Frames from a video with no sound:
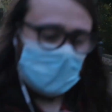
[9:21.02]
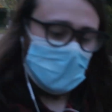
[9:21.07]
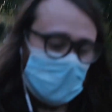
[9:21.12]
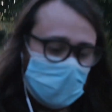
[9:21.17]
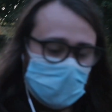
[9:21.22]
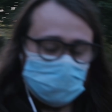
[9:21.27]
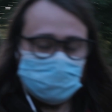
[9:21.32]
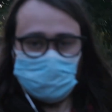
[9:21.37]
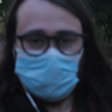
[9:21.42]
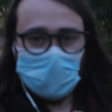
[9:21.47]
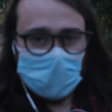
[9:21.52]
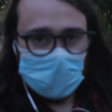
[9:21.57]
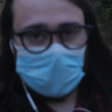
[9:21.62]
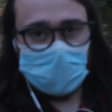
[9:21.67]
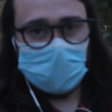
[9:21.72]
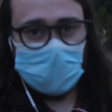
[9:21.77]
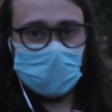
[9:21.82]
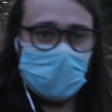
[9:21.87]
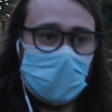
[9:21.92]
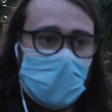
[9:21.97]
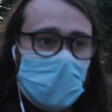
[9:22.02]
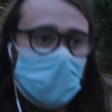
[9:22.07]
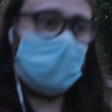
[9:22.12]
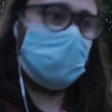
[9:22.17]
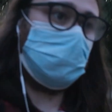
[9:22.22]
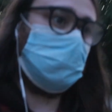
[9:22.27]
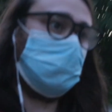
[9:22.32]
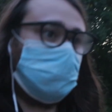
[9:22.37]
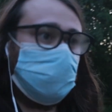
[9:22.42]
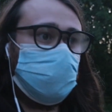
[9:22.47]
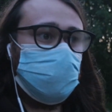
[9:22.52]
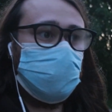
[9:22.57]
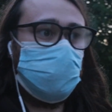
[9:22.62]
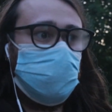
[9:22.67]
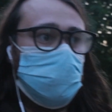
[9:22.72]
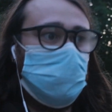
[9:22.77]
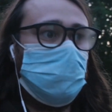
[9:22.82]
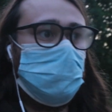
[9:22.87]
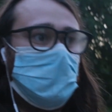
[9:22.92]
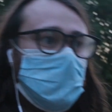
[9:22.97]
is working, and
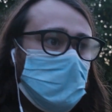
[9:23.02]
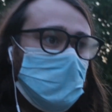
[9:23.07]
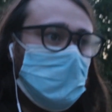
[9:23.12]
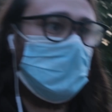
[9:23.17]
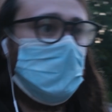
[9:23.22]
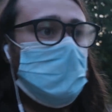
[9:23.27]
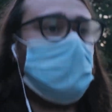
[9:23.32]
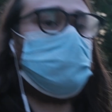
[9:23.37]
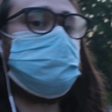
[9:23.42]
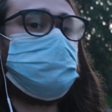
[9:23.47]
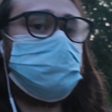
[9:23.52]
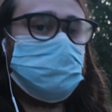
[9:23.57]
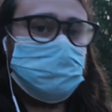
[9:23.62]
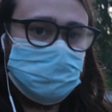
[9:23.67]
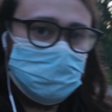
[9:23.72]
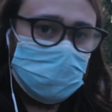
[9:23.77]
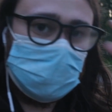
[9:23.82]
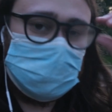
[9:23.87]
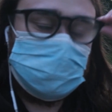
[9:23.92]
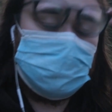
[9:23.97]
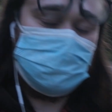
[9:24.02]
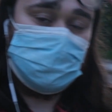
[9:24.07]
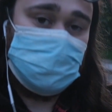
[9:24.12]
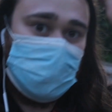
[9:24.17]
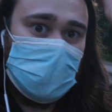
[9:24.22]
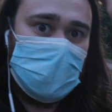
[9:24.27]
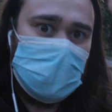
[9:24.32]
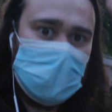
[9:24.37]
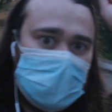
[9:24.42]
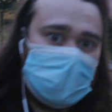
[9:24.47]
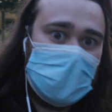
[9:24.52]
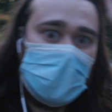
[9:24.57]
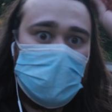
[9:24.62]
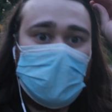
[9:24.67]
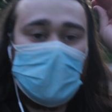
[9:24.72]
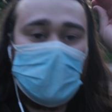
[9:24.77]
it's pretty damn